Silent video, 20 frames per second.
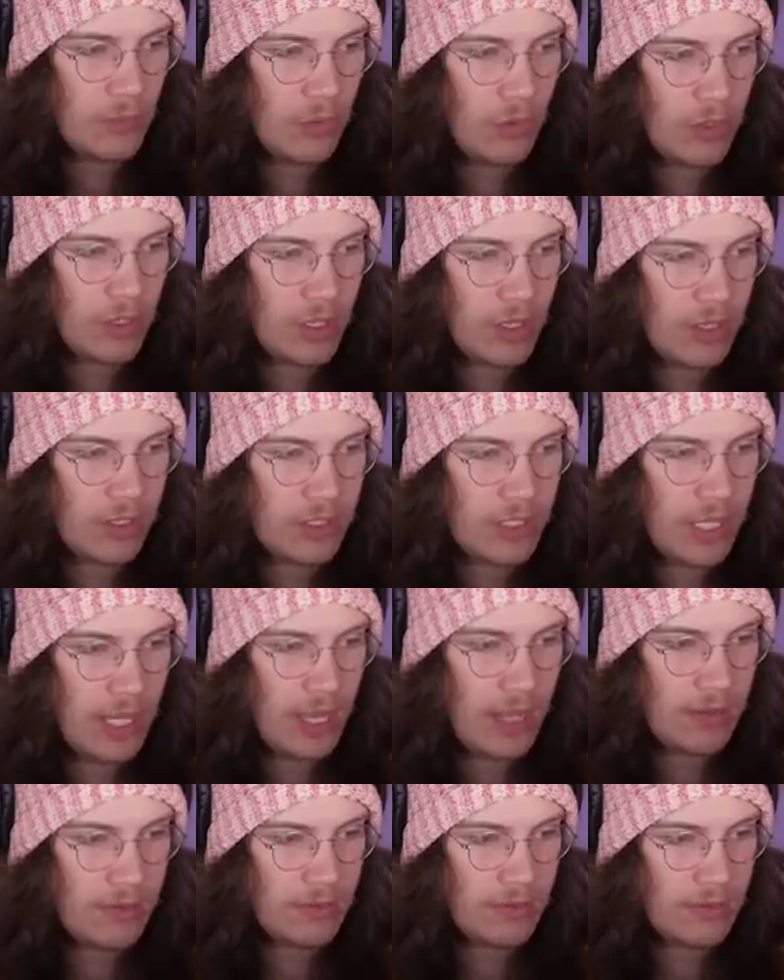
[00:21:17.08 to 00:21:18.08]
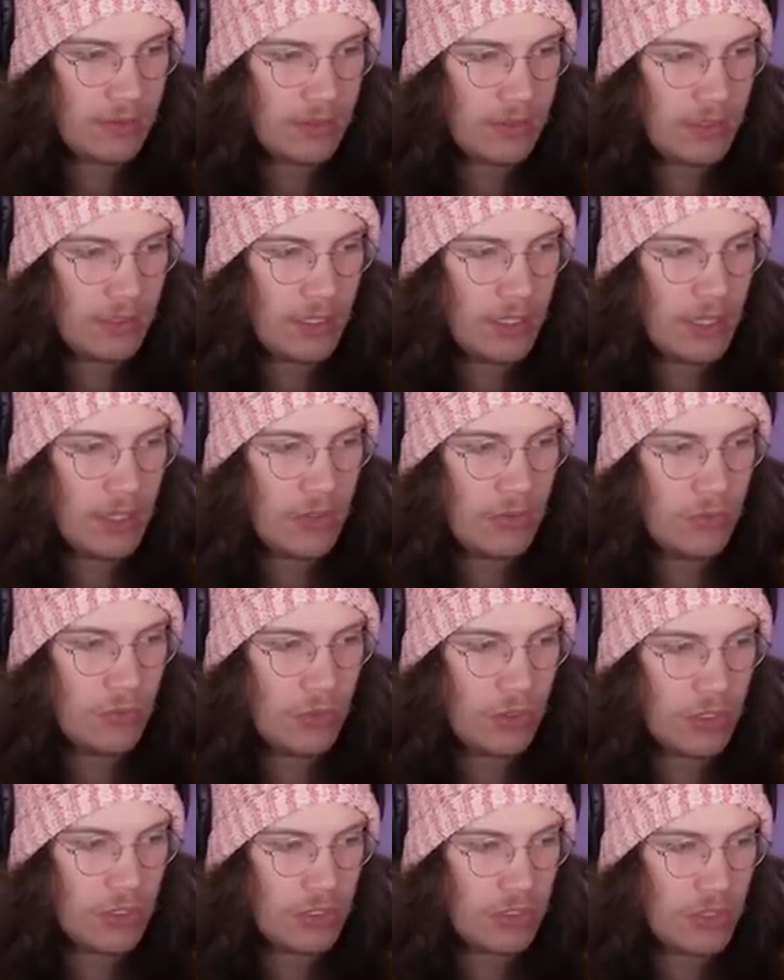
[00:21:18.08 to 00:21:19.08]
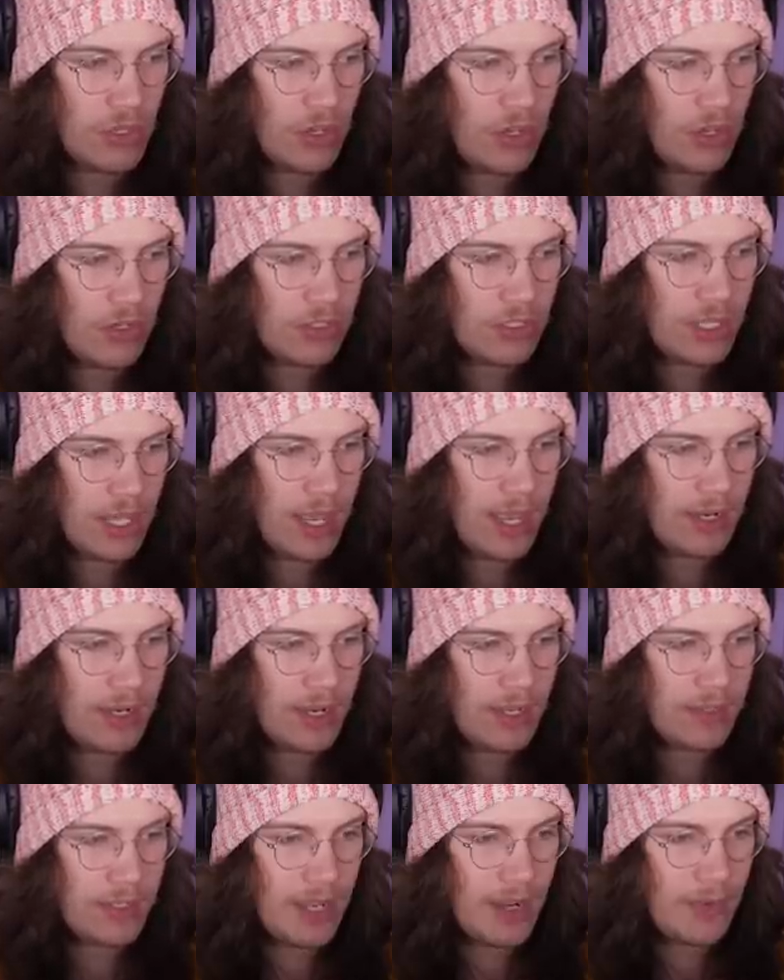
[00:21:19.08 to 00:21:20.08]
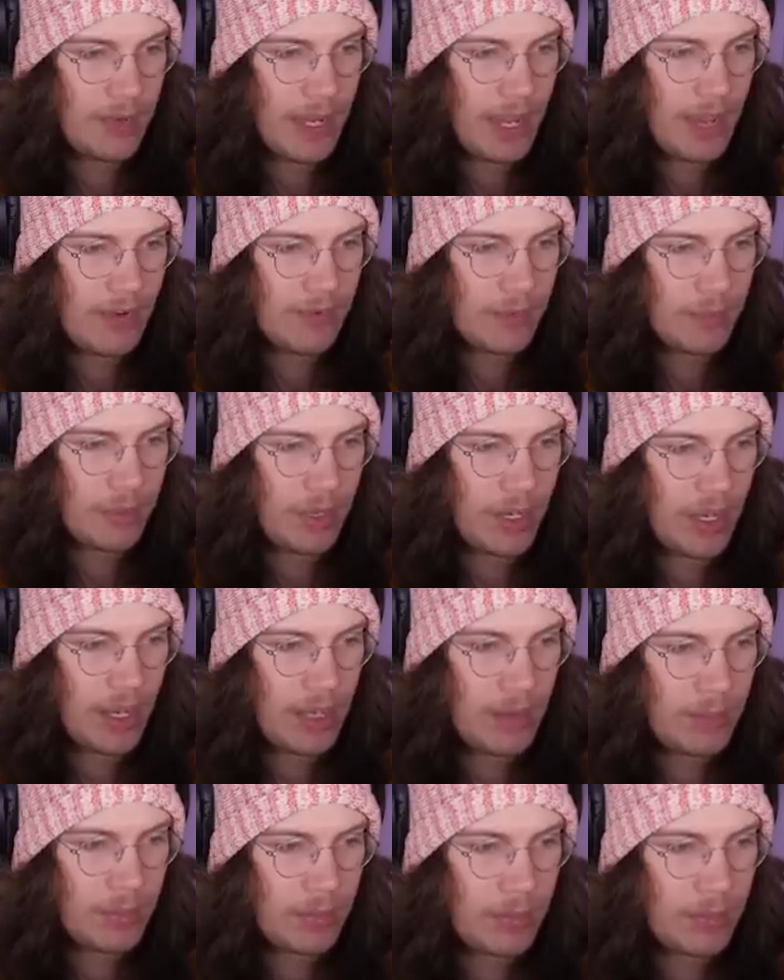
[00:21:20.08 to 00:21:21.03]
Water goes down. Water turns that, and now we have a pipe.